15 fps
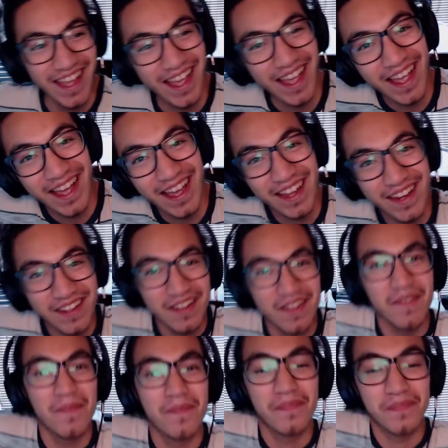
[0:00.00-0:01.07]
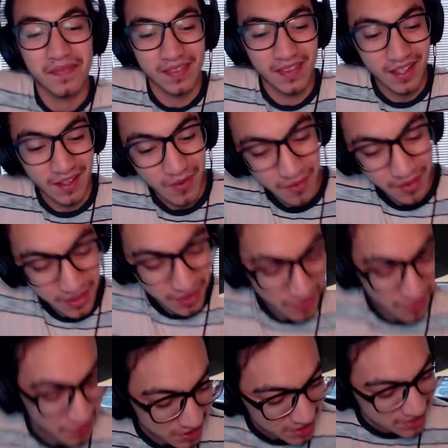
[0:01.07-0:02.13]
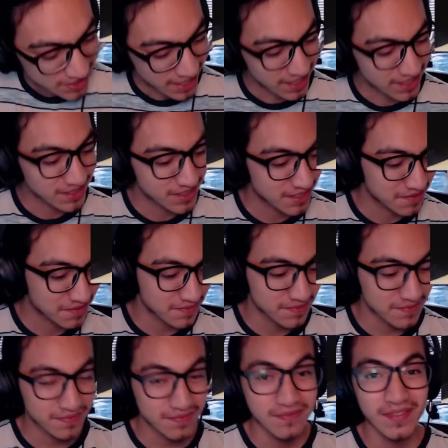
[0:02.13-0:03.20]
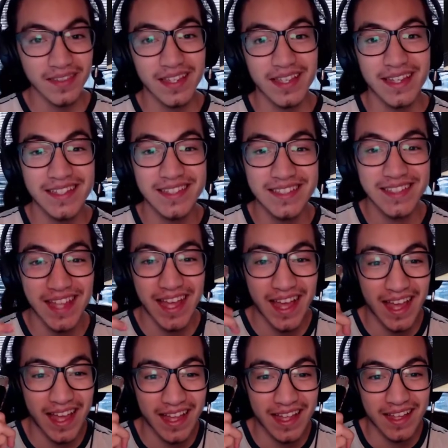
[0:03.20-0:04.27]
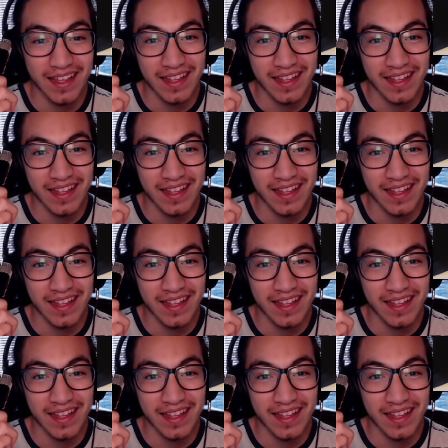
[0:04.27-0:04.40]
And one of the first things is that